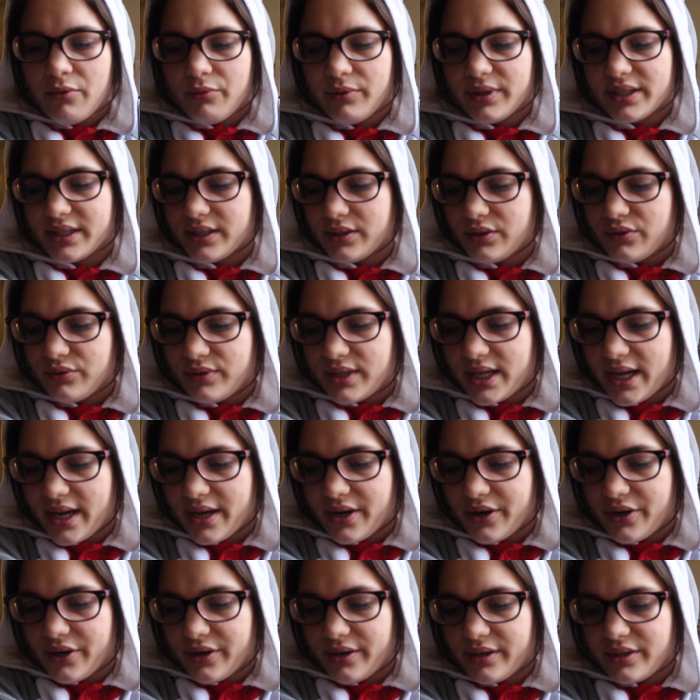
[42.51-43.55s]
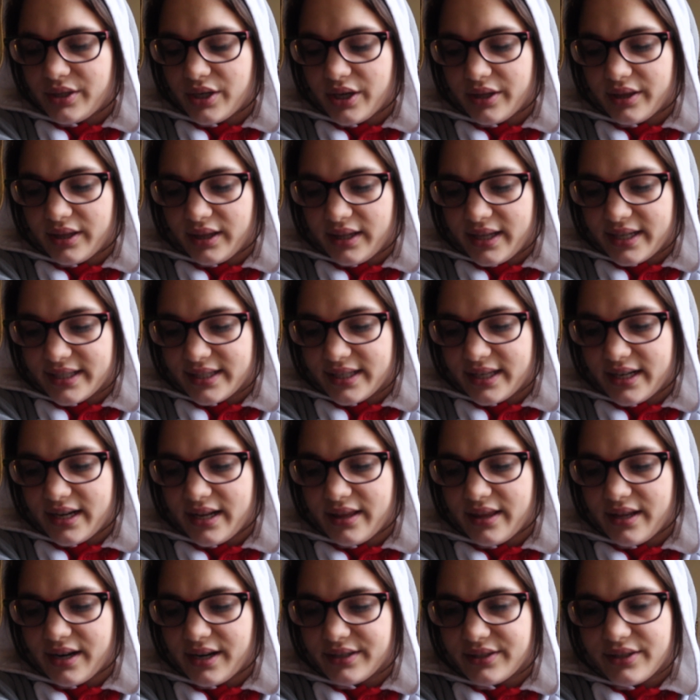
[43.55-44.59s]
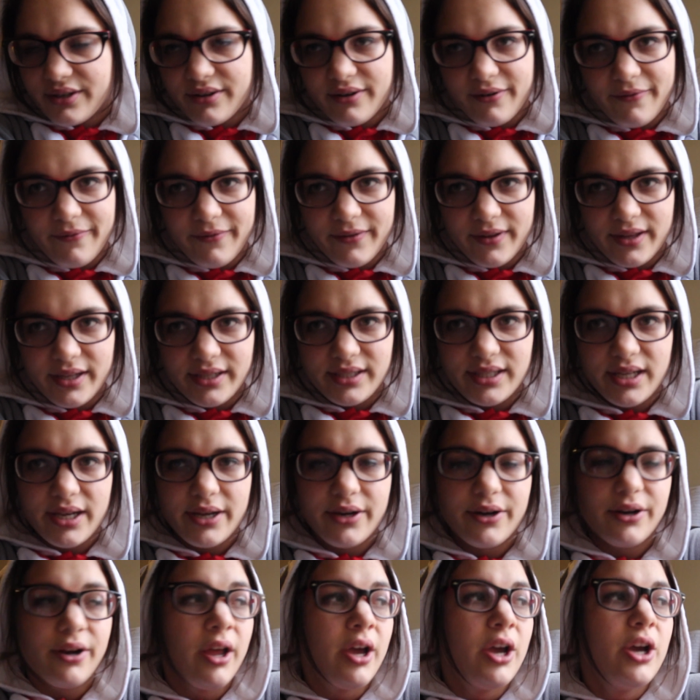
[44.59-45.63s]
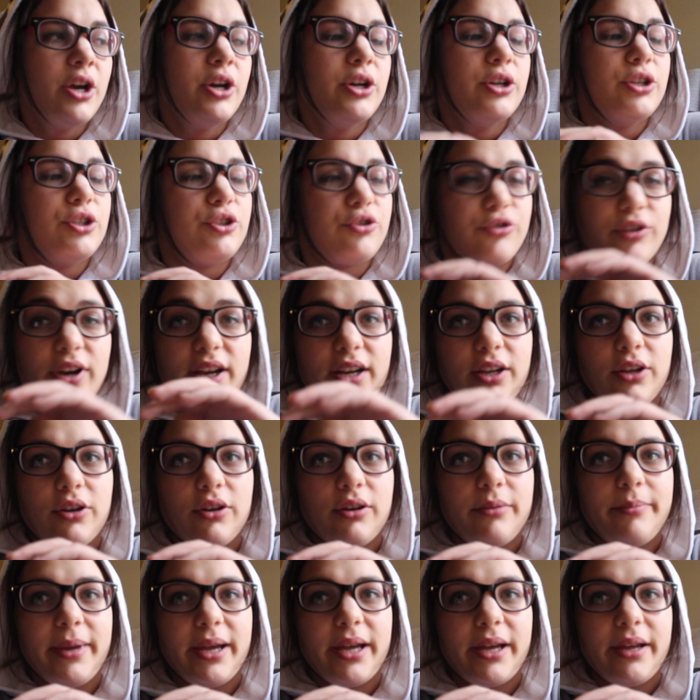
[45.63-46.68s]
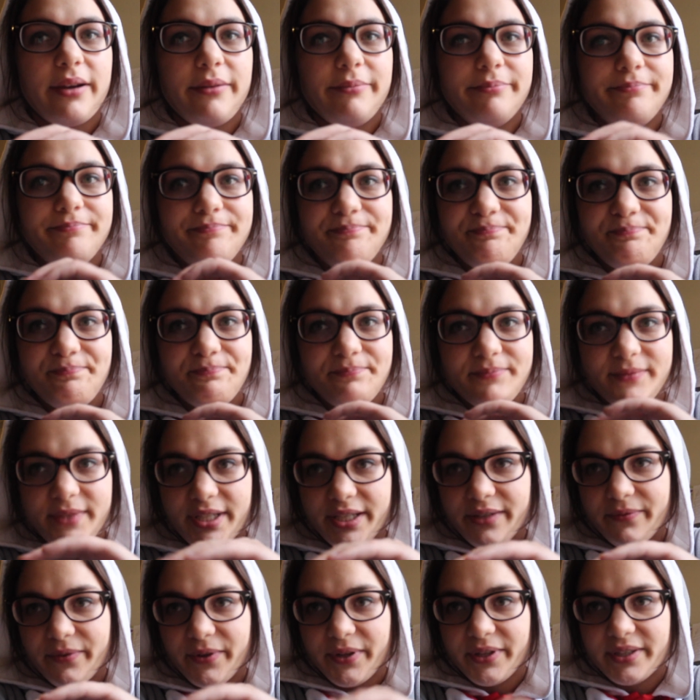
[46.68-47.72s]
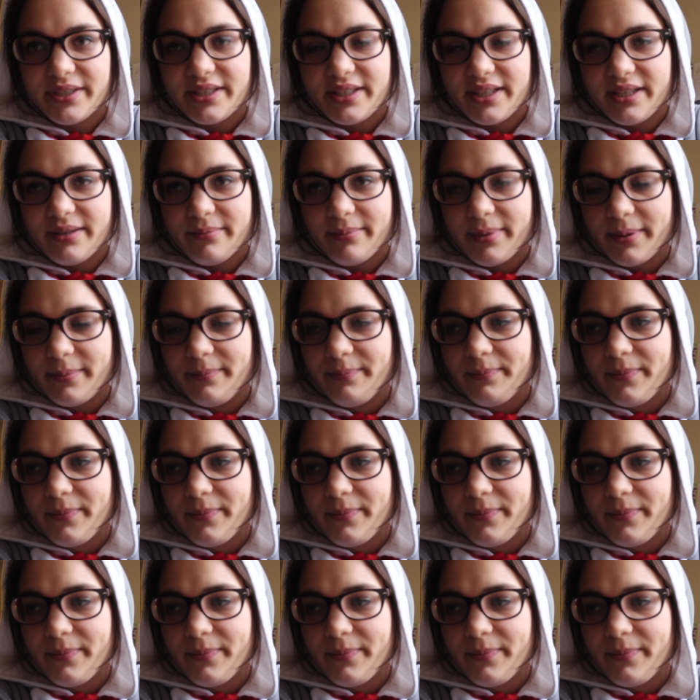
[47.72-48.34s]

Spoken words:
wasn't too tired, taught the lesson, and then I started feeling tired, tried to go to bed, didn't fall asleep.